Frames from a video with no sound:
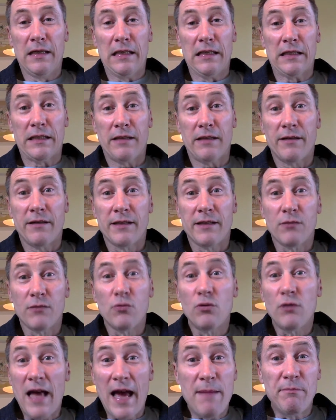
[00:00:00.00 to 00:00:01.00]
so it's
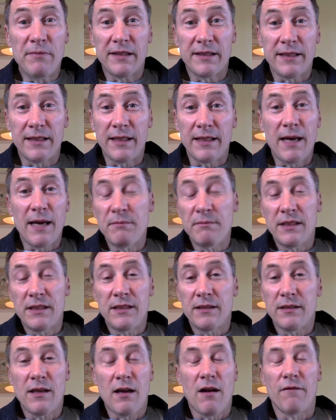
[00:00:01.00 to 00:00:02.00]
all empty, empty
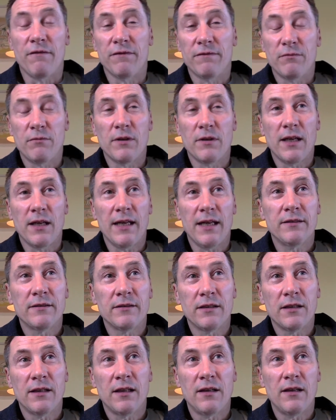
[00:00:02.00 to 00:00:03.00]
stuff.
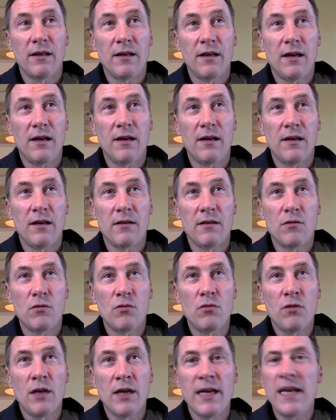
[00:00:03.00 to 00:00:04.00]
And
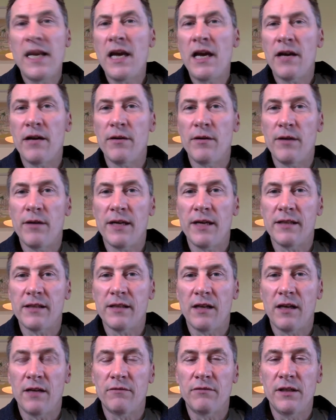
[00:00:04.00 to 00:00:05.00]
all I know is
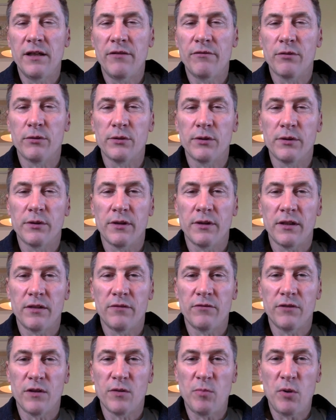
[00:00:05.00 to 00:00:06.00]
that I really want to
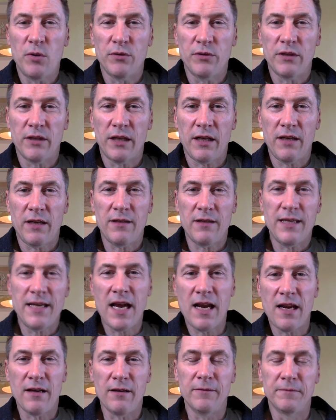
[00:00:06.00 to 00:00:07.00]
respond to the colour
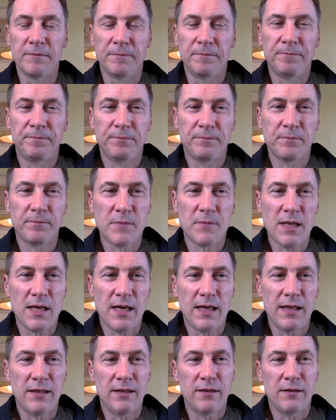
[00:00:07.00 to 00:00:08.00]
yellow.
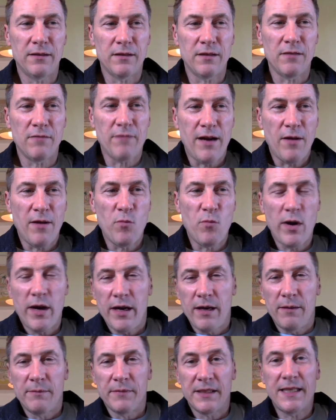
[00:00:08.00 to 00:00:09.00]
And around where
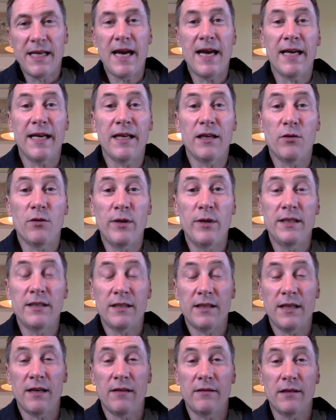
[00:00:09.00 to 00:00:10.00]
I'm staying in
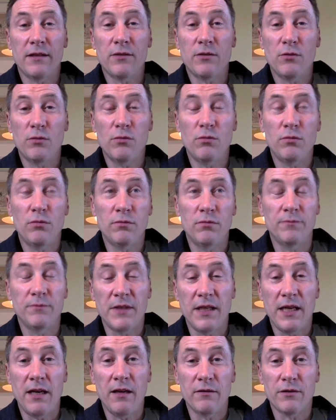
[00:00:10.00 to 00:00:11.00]
Queenstown, it's all
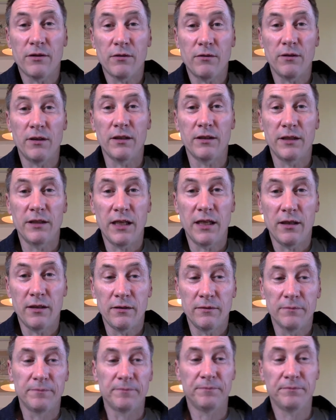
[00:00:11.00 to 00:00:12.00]
yellow soil and yellow